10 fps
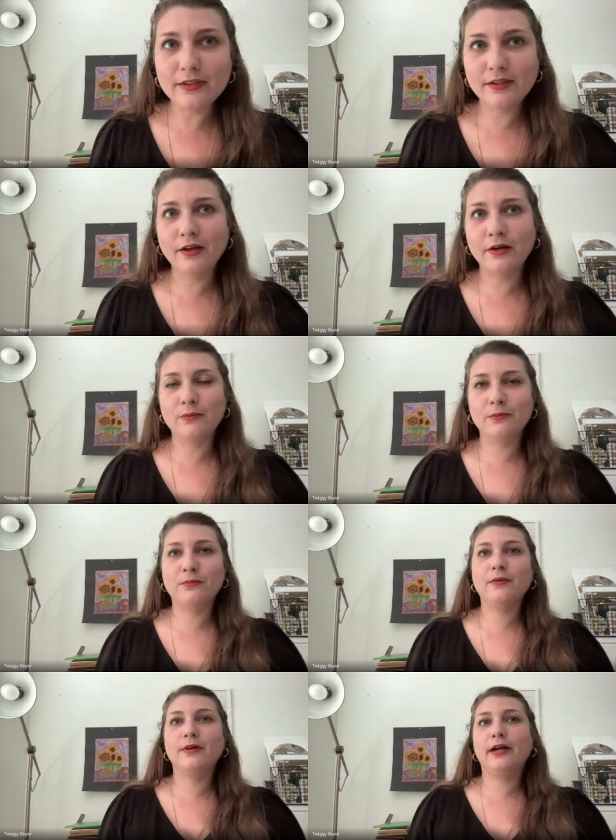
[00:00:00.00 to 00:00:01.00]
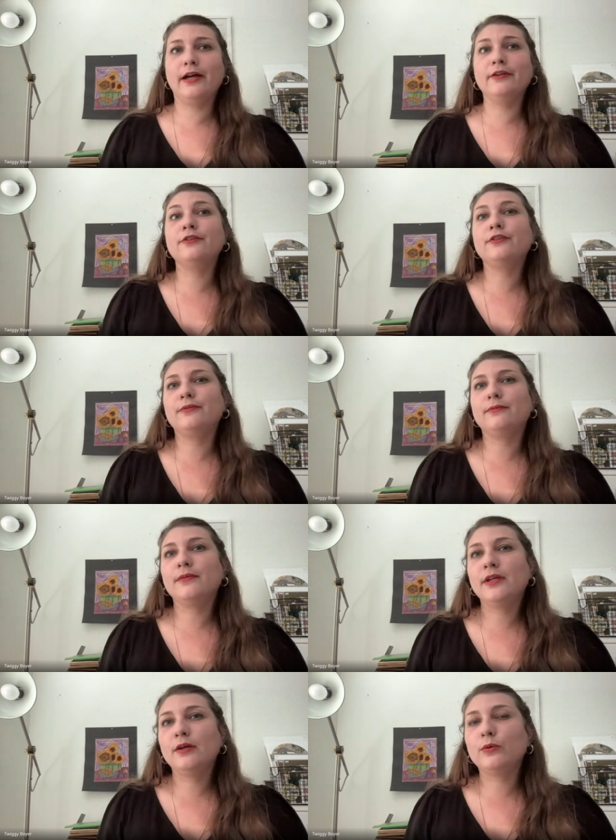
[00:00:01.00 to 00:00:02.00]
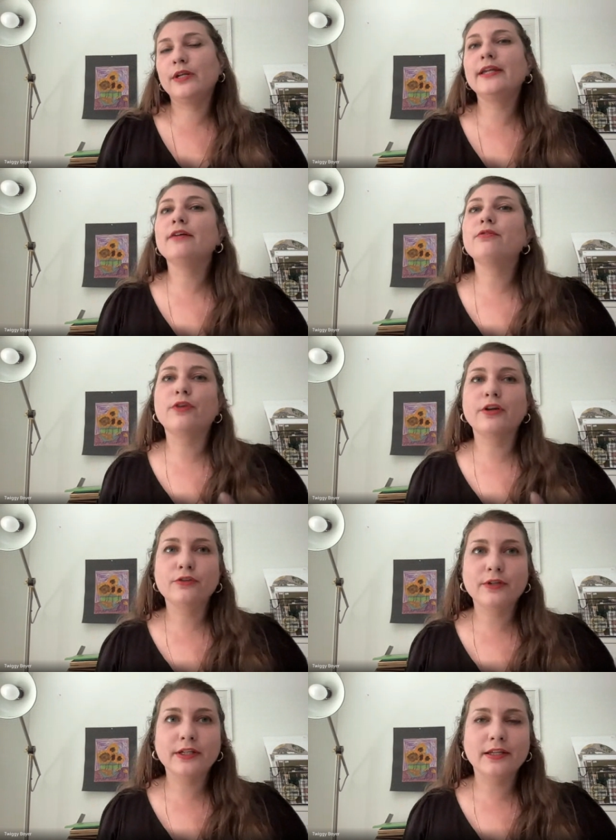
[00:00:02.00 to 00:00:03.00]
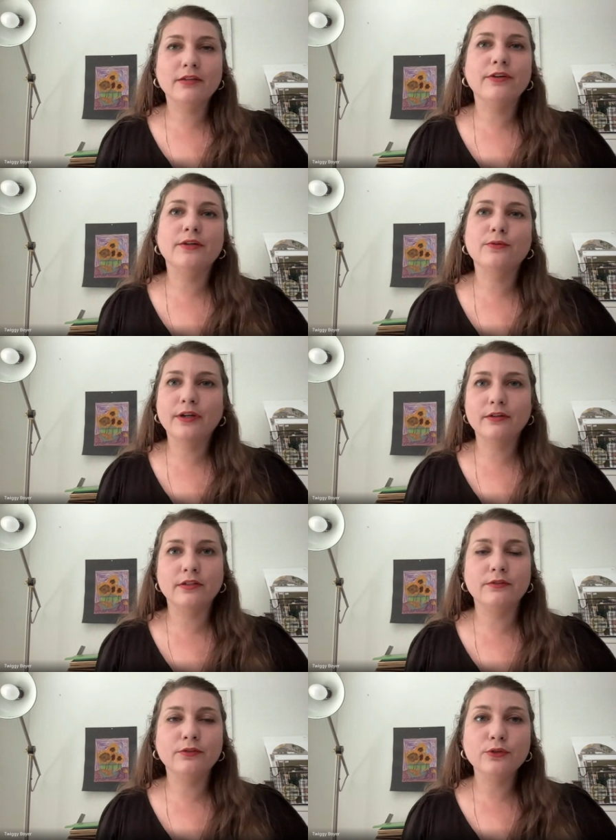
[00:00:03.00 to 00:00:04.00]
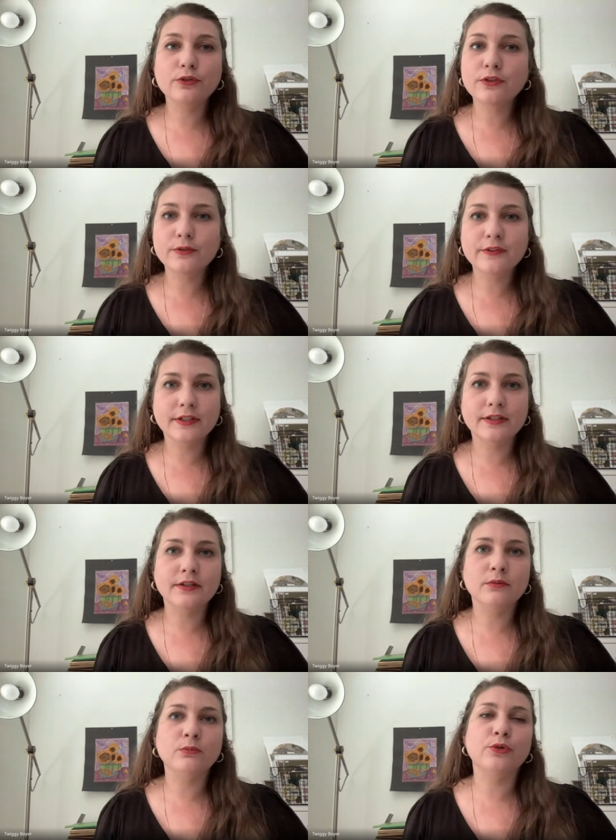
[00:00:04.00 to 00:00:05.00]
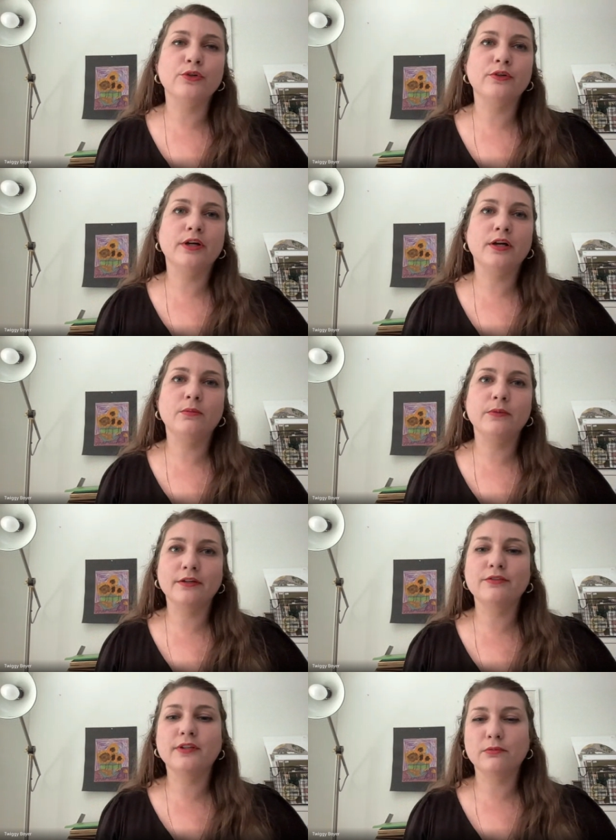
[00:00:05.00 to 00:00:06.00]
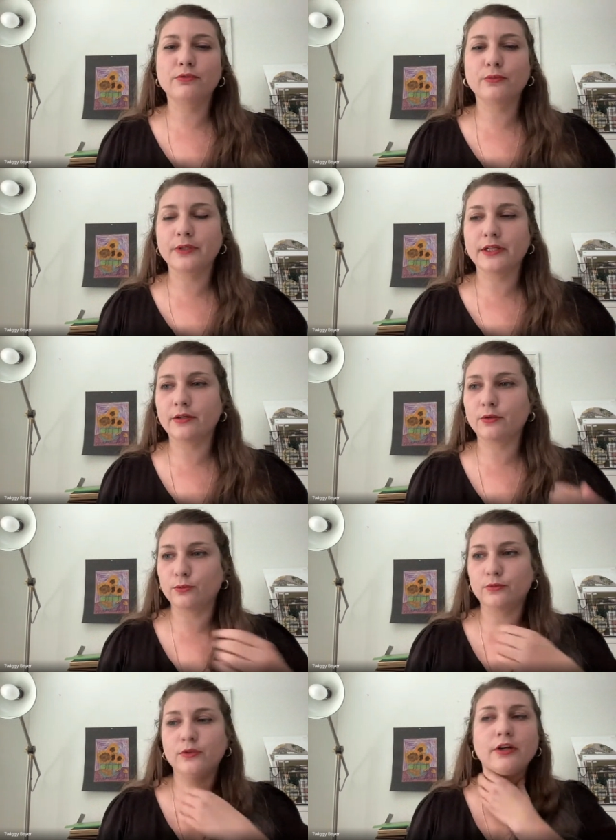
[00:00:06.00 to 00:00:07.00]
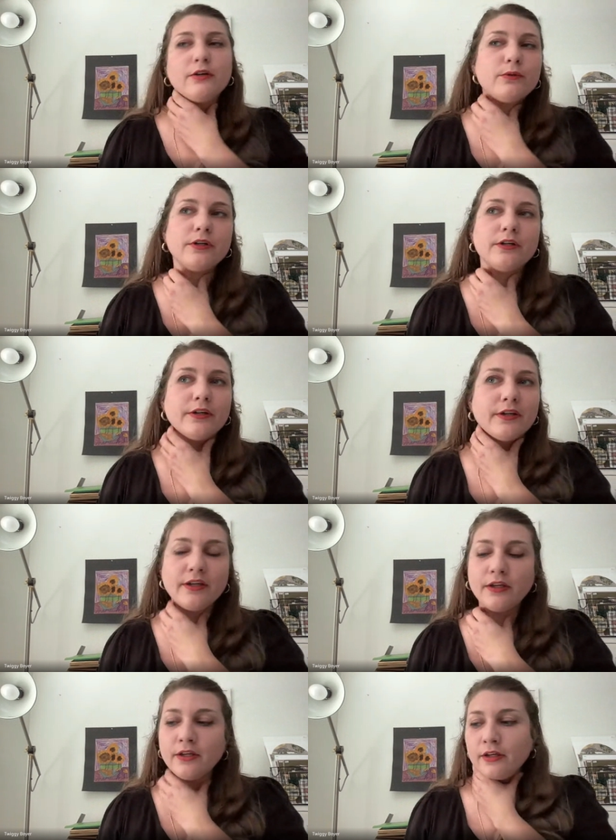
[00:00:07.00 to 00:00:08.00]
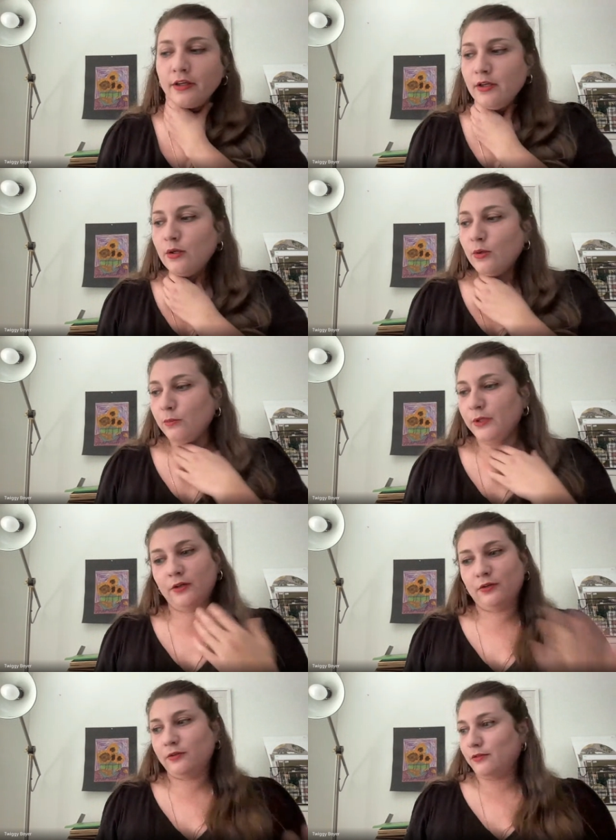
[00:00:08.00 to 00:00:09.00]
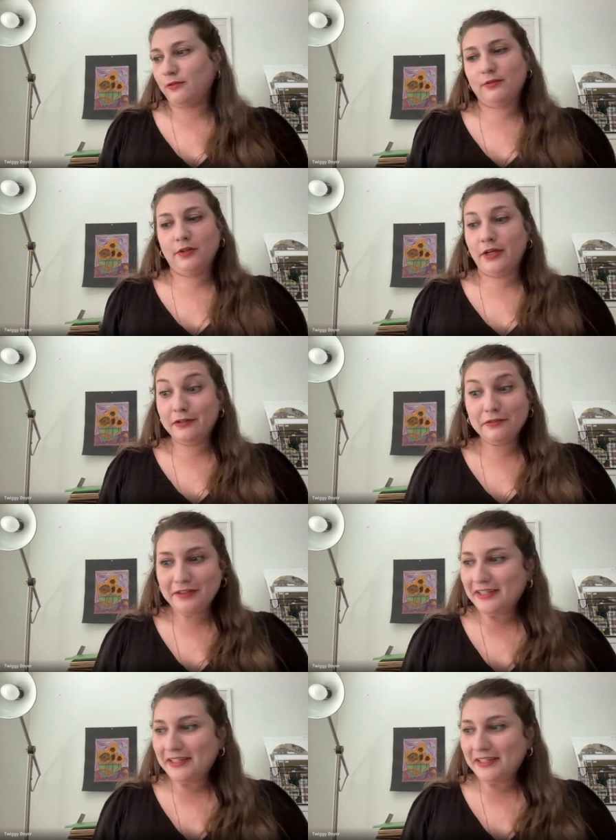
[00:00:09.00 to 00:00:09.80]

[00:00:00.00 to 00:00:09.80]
um, I just, when I get frustrated if I don't have enough studio time or um, enough time for my own artwork, because life, I